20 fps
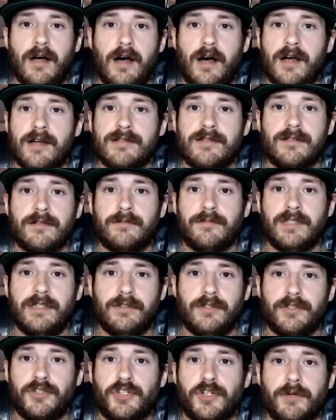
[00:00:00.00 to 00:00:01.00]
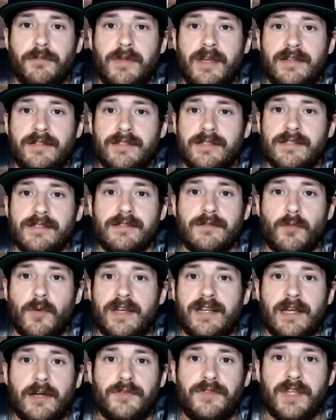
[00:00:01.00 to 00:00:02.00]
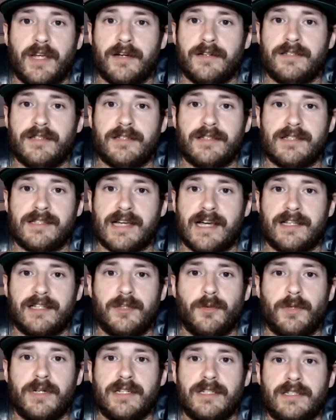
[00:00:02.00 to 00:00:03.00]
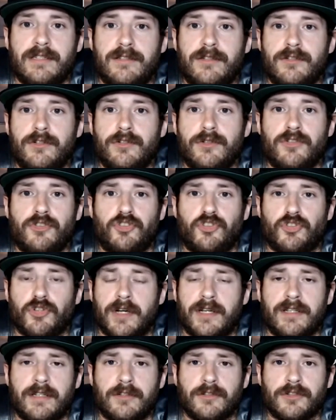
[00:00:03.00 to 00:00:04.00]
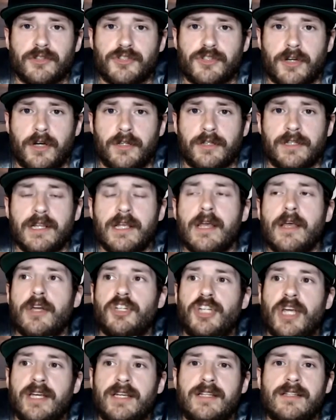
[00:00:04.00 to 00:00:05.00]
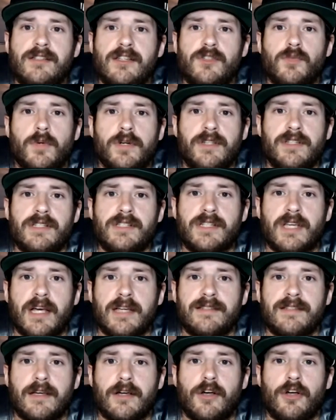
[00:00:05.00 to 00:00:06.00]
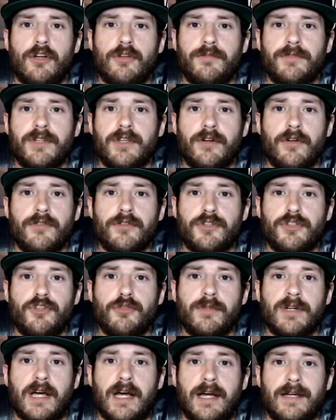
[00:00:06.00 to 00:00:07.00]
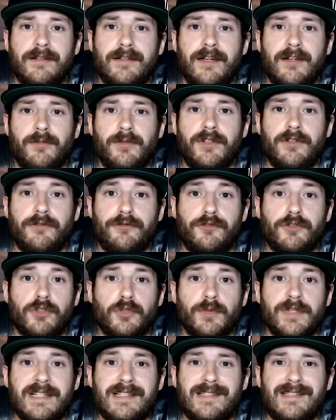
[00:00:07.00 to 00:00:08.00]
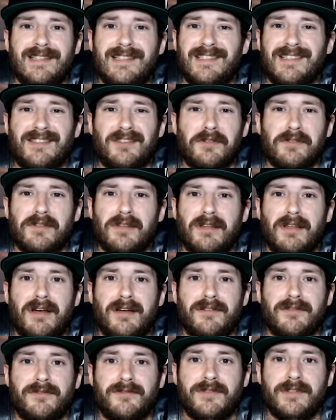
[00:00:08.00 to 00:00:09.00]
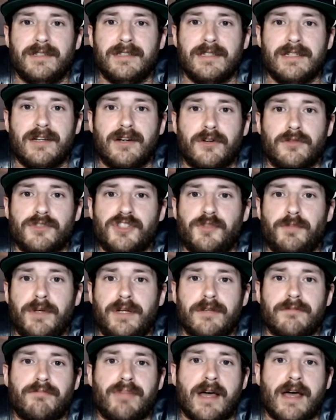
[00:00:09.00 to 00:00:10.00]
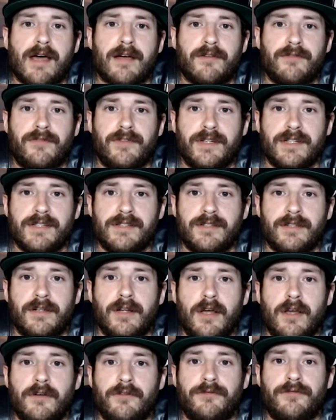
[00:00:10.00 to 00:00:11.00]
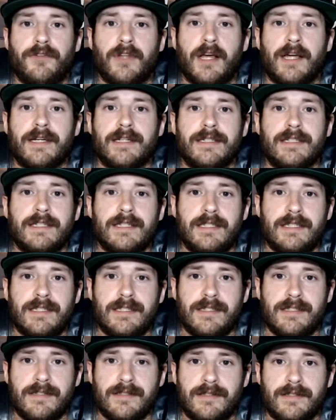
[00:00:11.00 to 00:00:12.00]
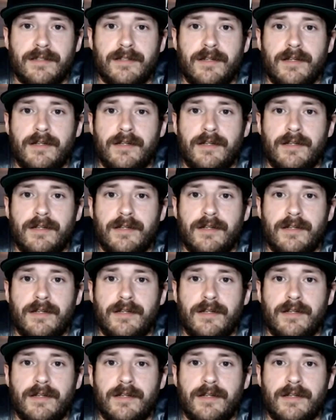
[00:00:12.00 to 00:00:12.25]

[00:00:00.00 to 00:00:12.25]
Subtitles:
awesome. He looked tremendous. Went out there, did exactly what he needed to do. His striking looked solid. Jenkins is one of these guys that call him, you know, the human highlight reel for a reason. He just throws a lot of, you know, spinning back fists and flying knees and